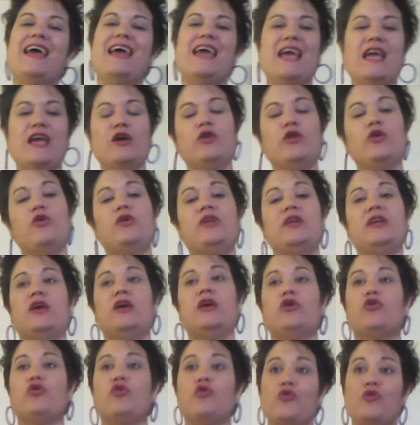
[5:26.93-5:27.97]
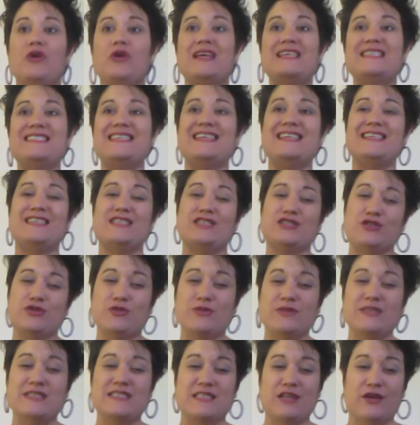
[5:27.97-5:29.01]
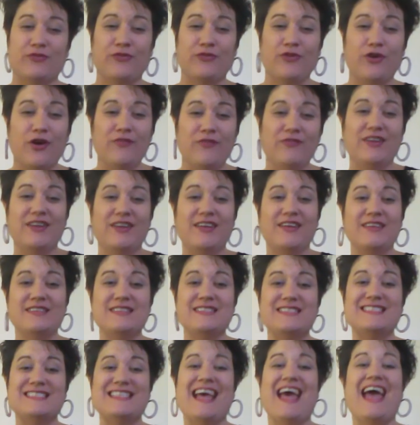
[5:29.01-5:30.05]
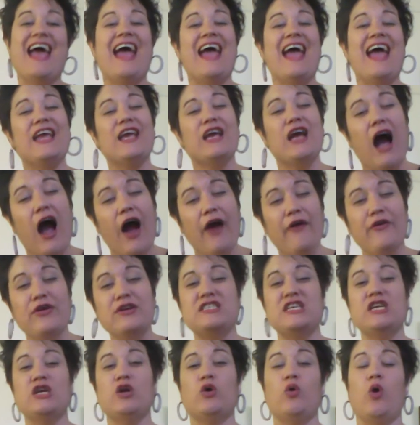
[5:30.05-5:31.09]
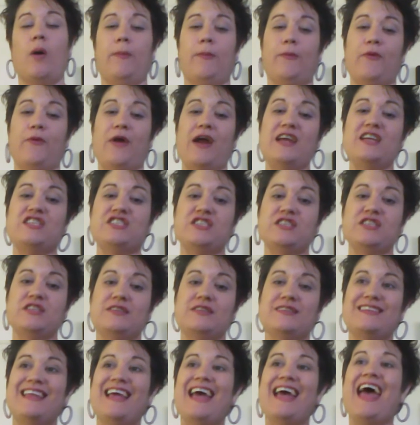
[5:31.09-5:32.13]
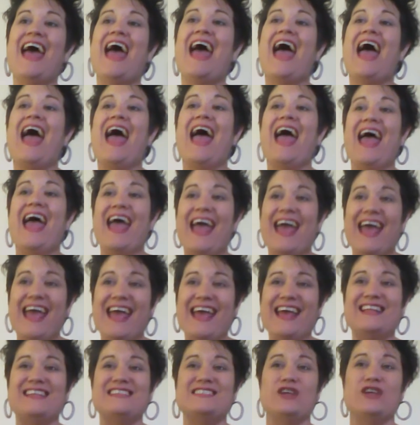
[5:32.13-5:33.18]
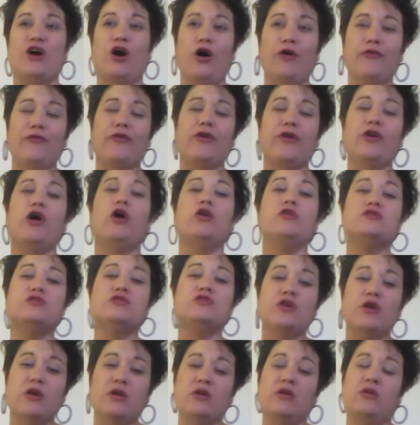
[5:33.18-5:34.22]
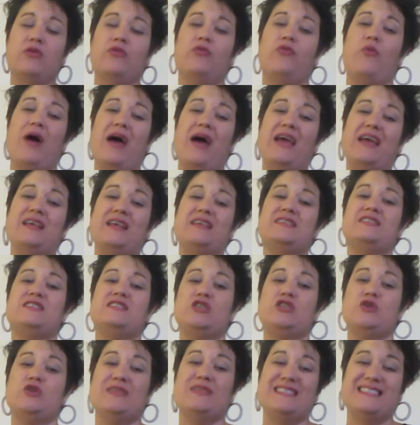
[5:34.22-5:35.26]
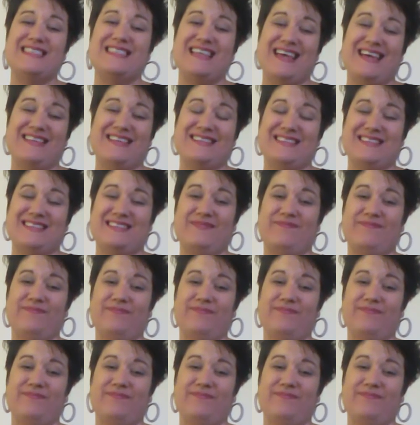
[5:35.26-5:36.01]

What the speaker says: including increasing student self-confidence, encouraging cooperation, and offering alternative ways to assess.